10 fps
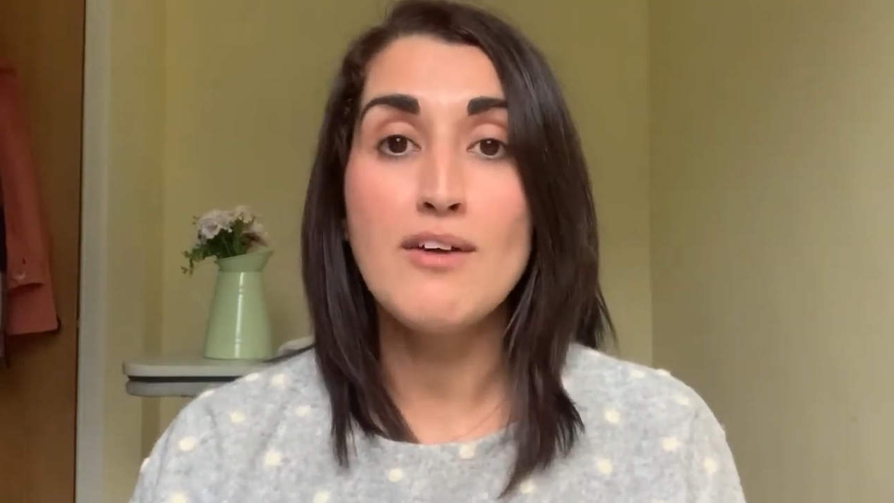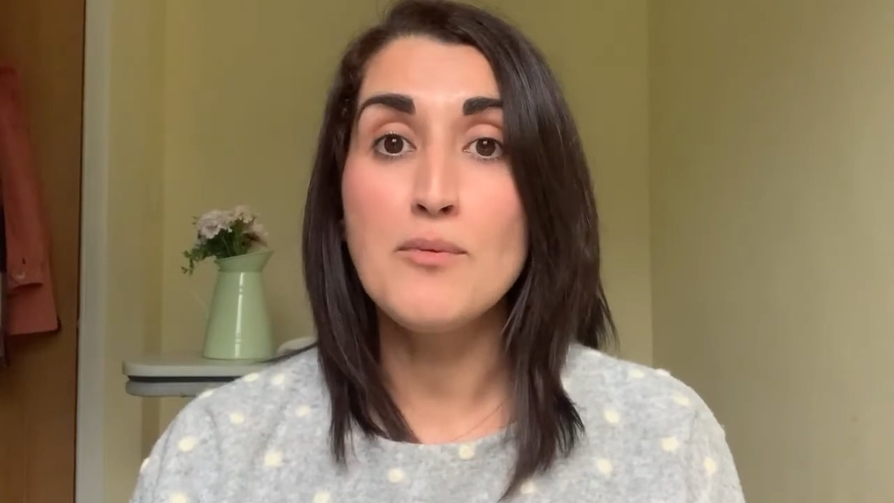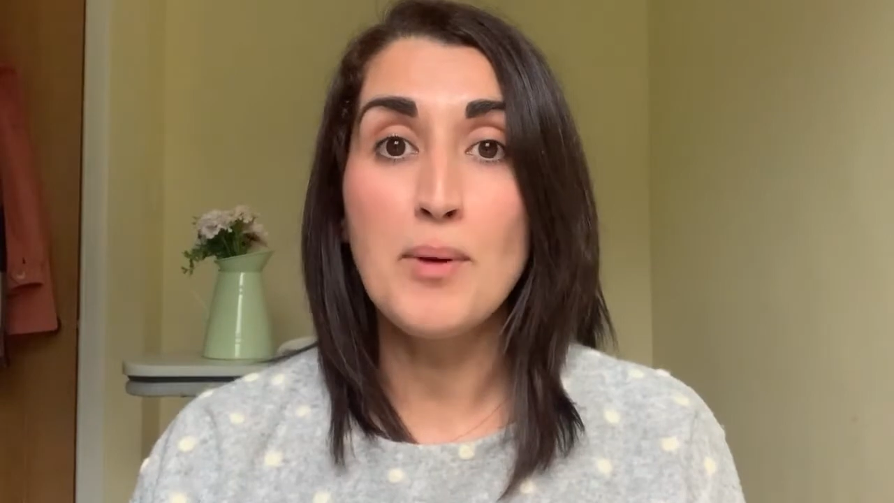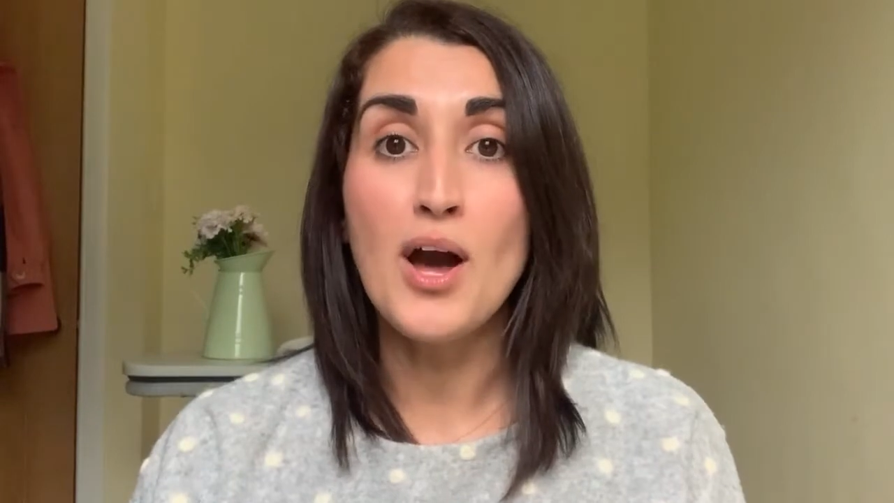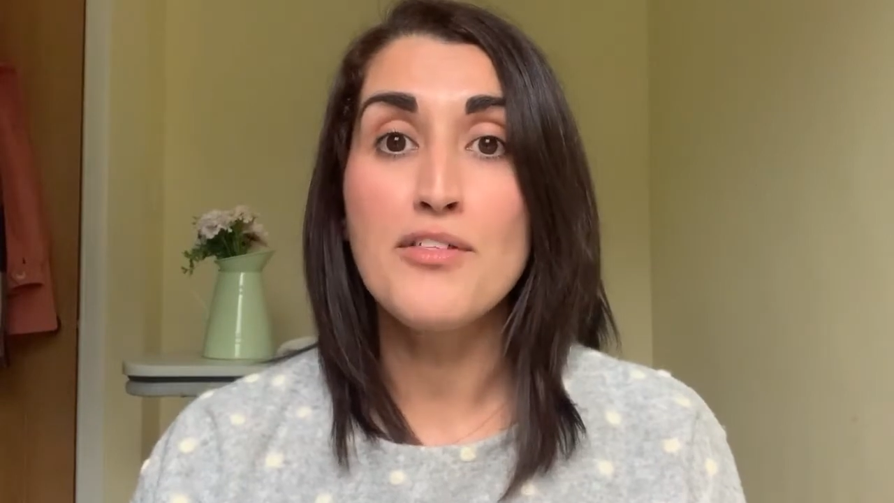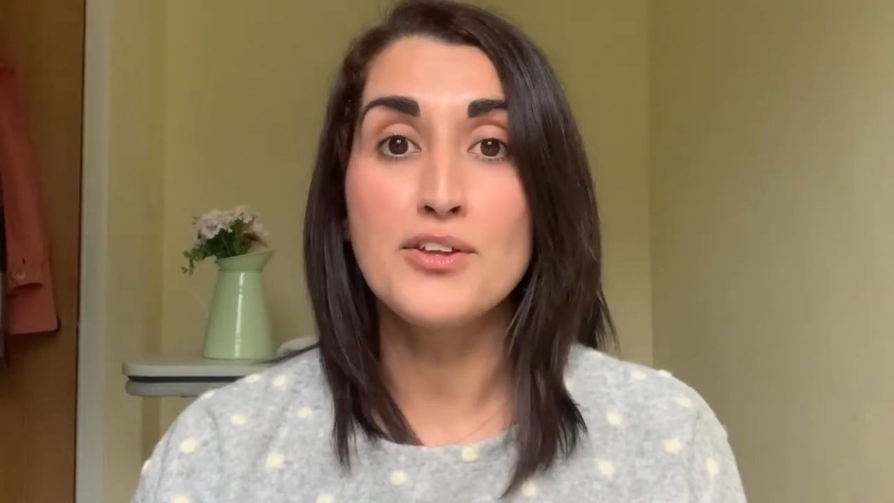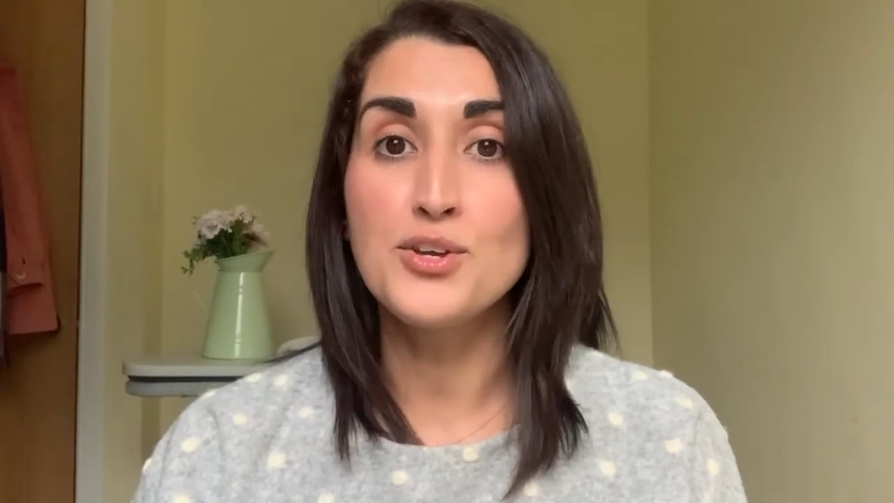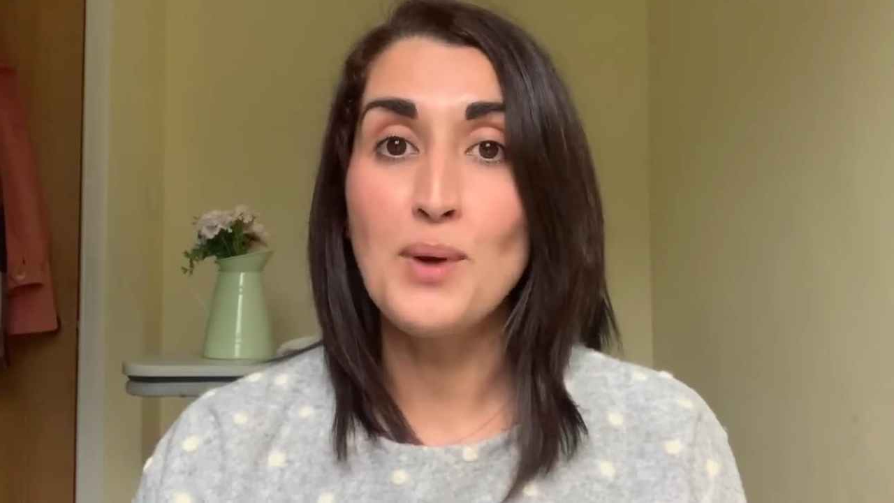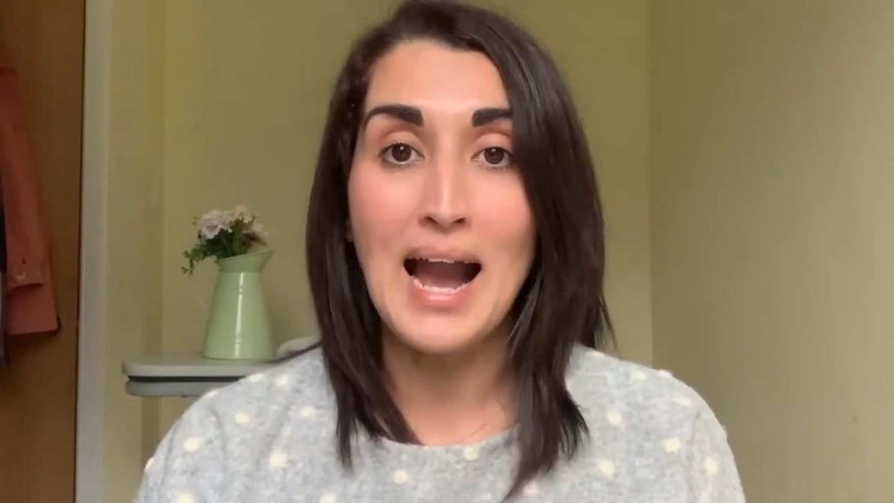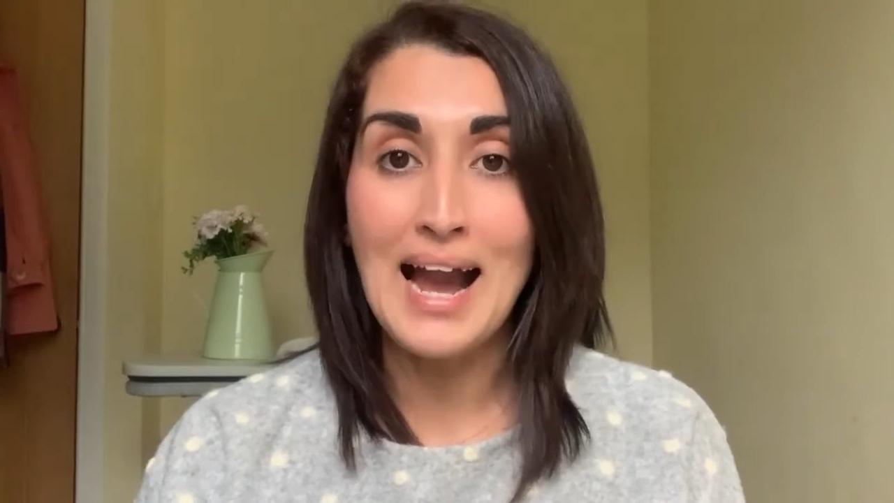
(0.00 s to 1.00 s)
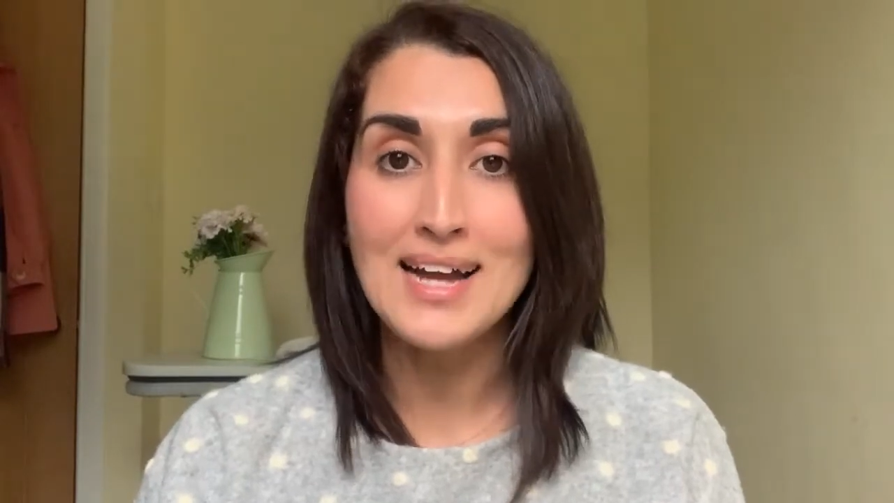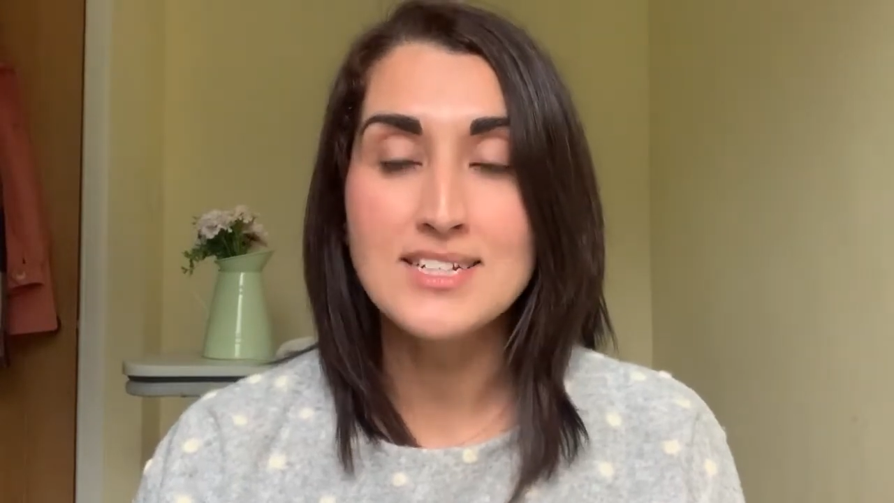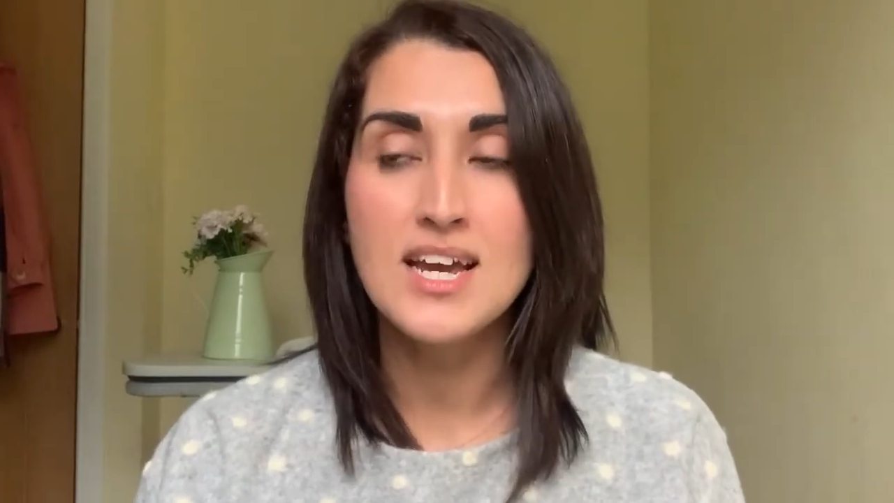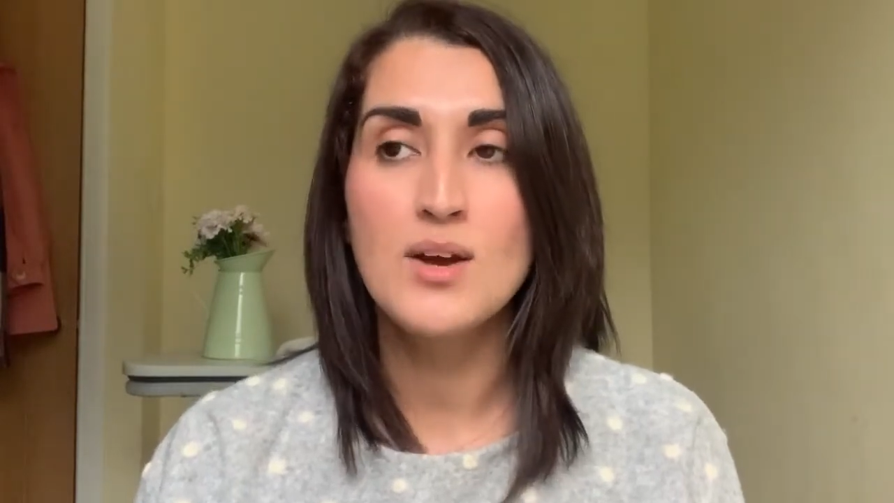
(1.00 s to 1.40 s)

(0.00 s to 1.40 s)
birth that you had,